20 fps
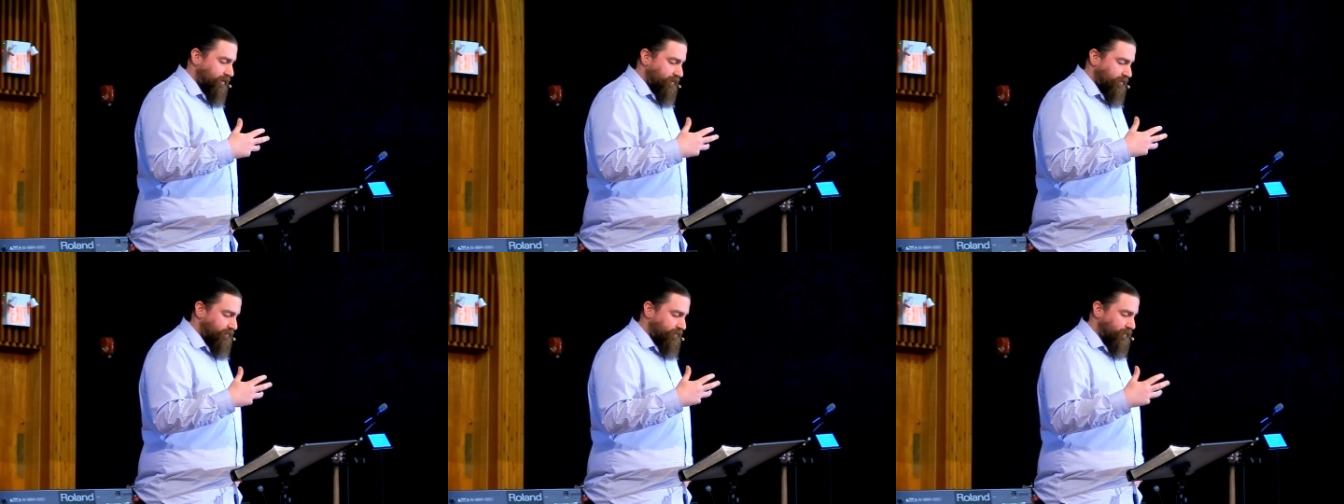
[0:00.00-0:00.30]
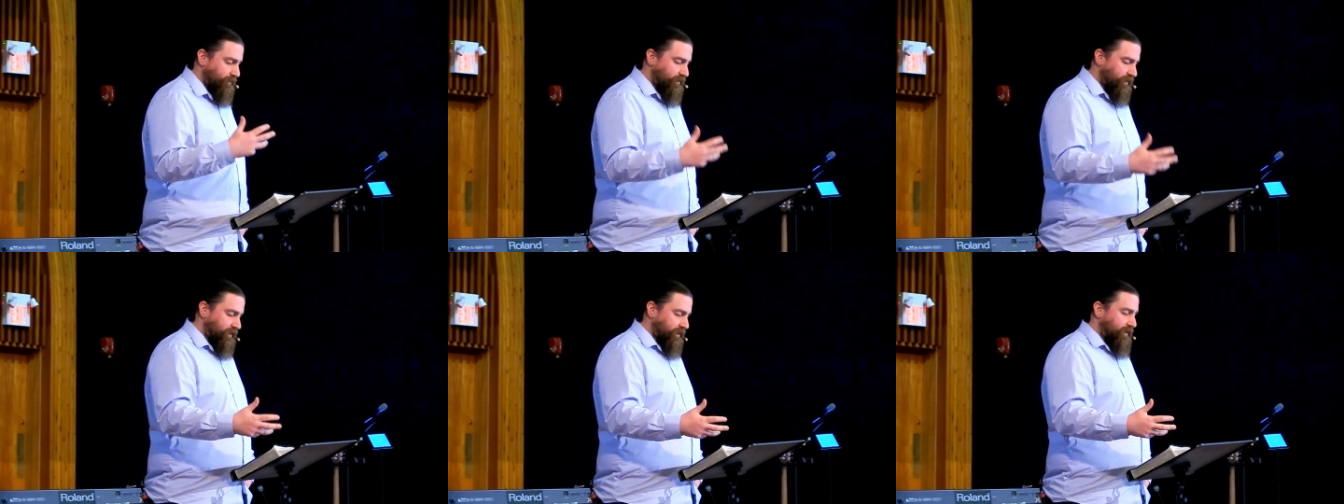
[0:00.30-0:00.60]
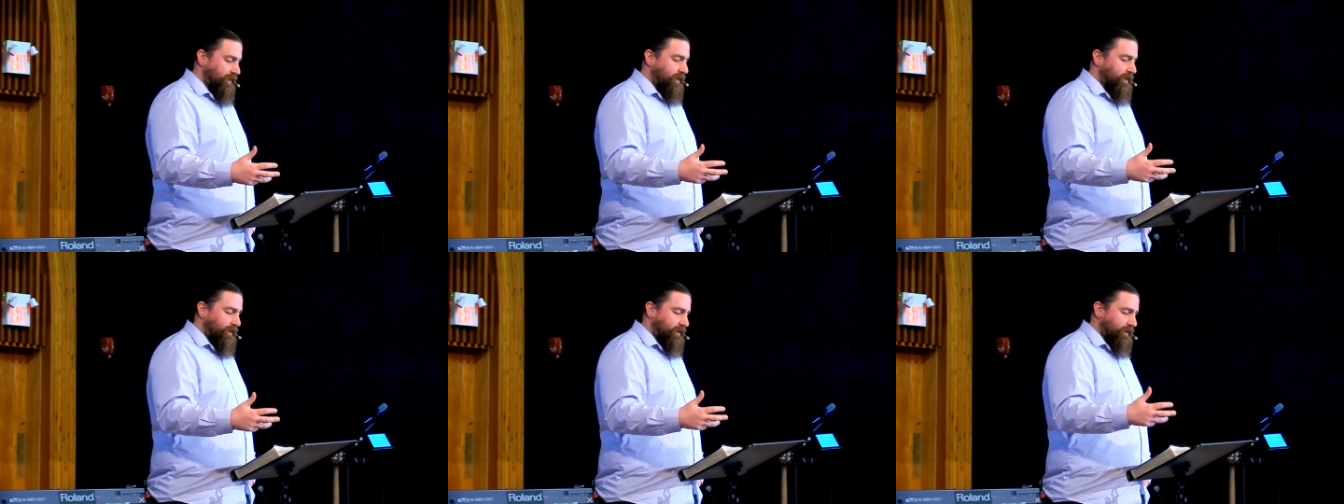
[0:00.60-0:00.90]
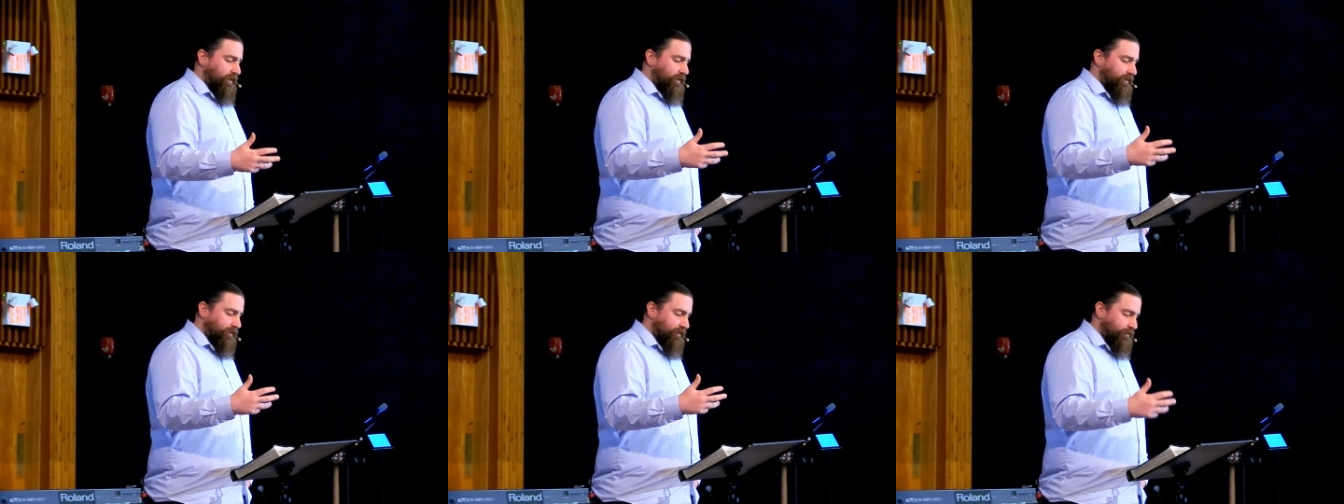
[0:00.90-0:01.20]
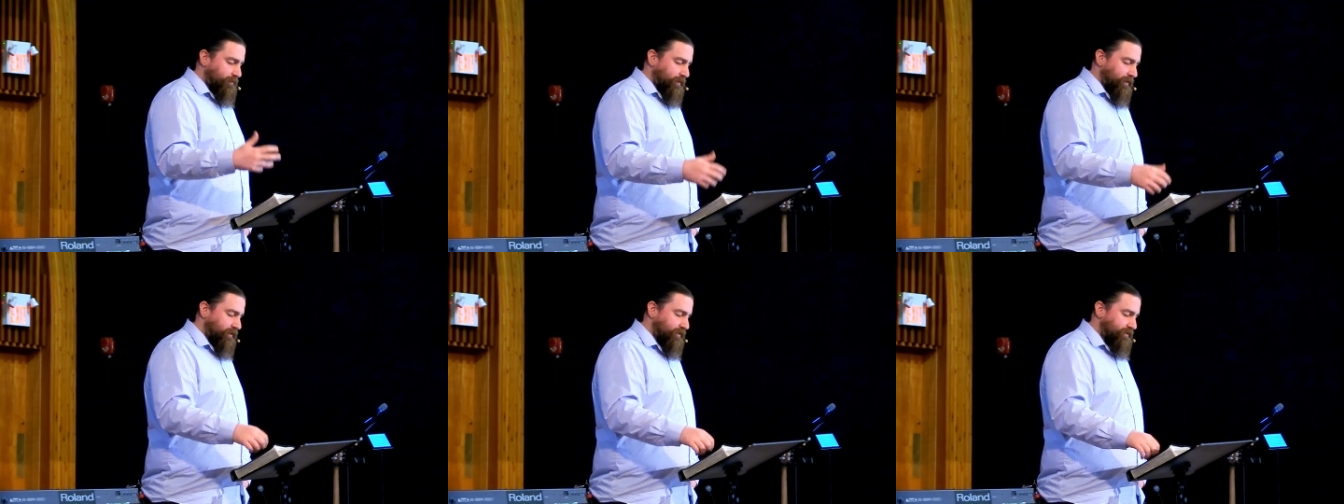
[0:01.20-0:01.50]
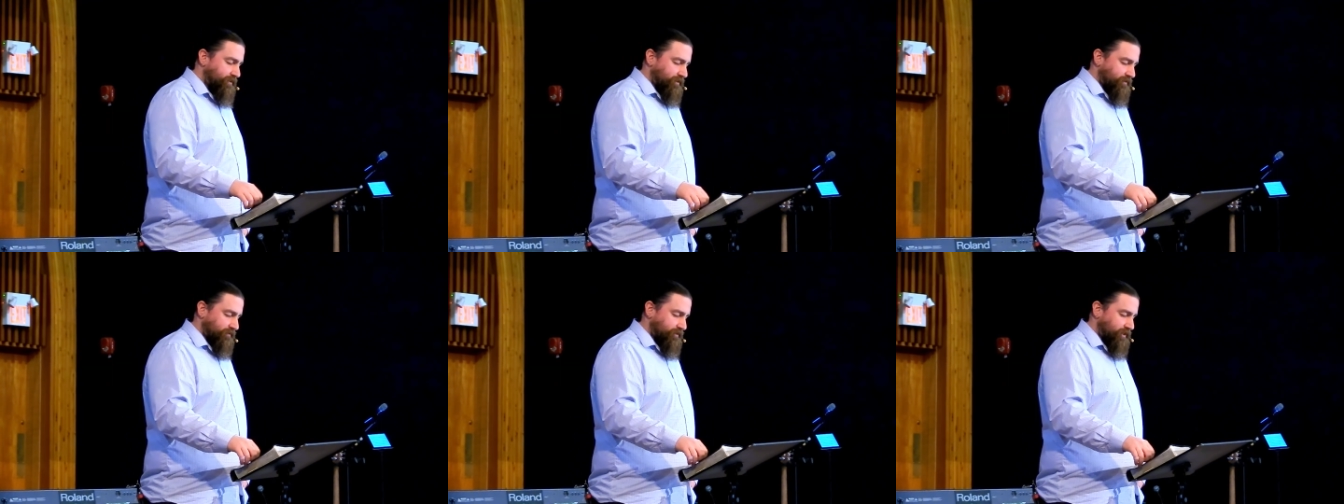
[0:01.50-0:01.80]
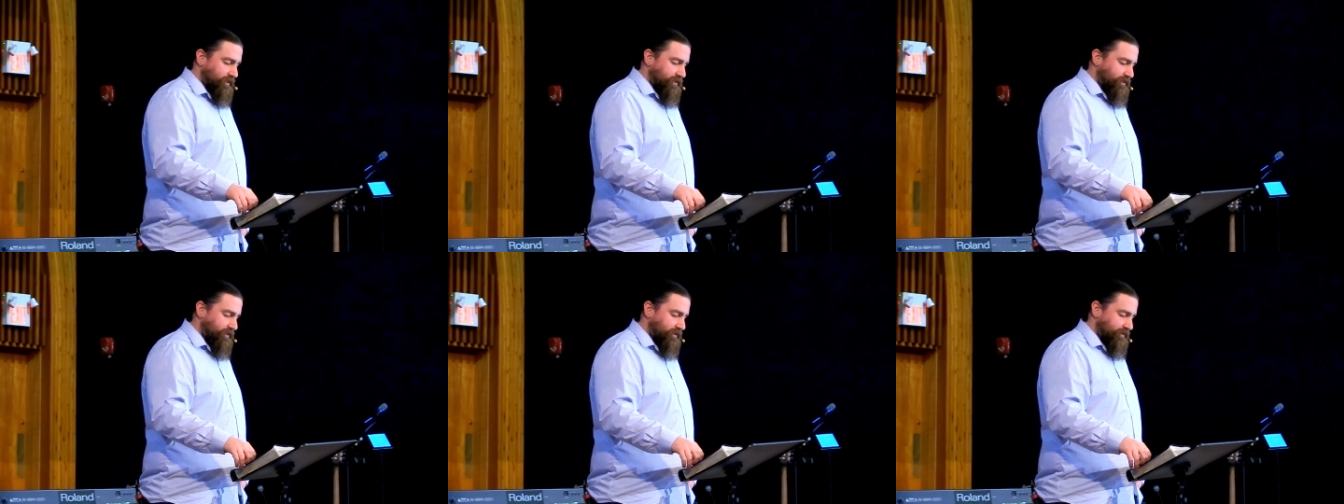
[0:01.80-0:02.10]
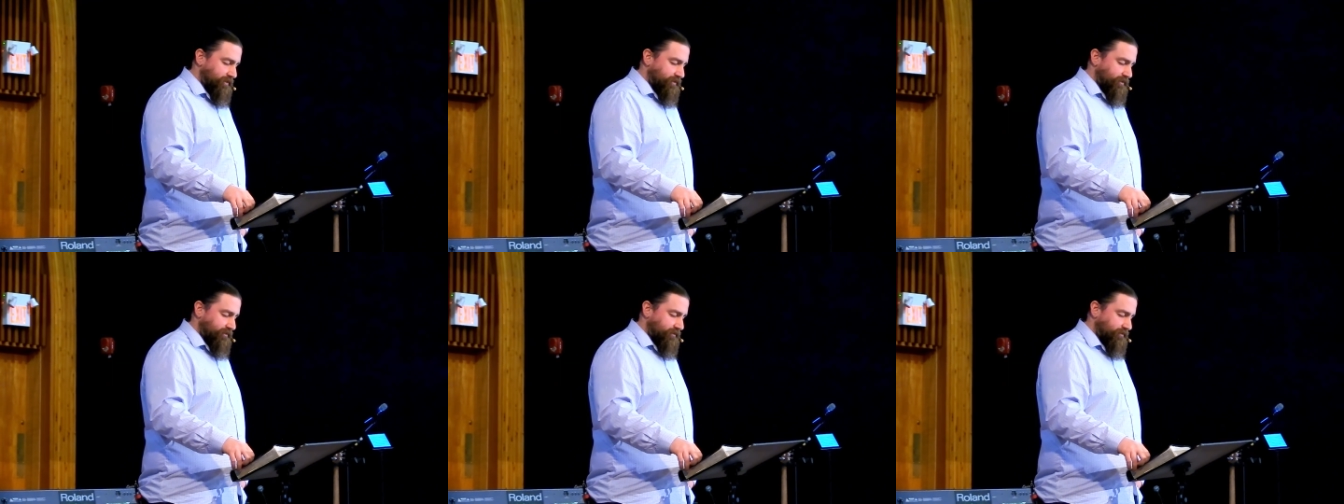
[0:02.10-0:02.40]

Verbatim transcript: fully God in the person of Jesus,